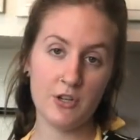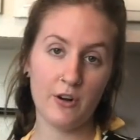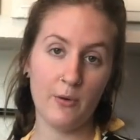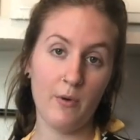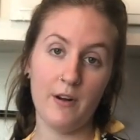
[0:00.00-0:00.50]
you're
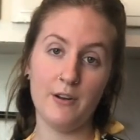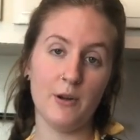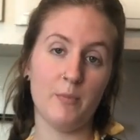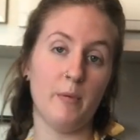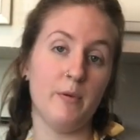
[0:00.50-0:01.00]
going to want on
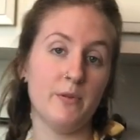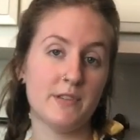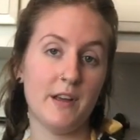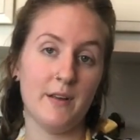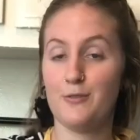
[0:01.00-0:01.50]
your
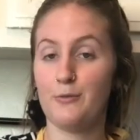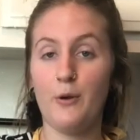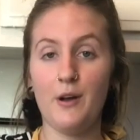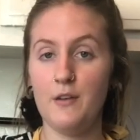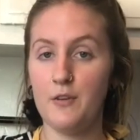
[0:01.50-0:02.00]
pupusa.
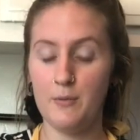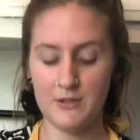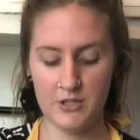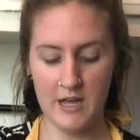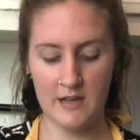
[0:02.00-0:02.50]
Throw however
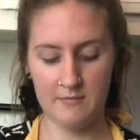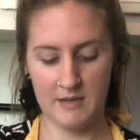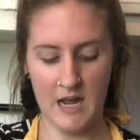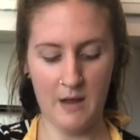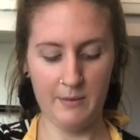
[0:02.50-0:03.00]
much of that
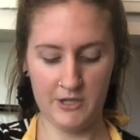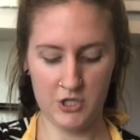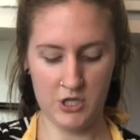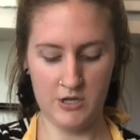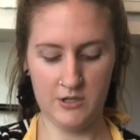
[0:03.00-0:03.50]
cabbage
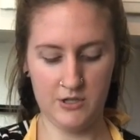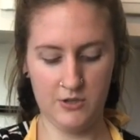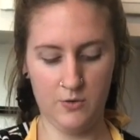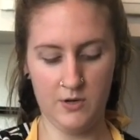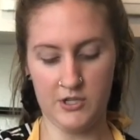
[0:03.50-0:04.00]

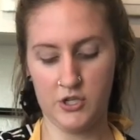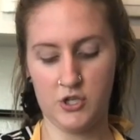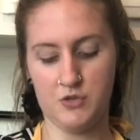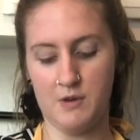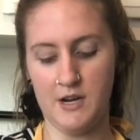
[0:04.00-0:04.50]
into a
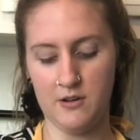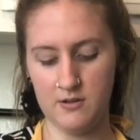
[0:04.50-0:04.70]
strainer.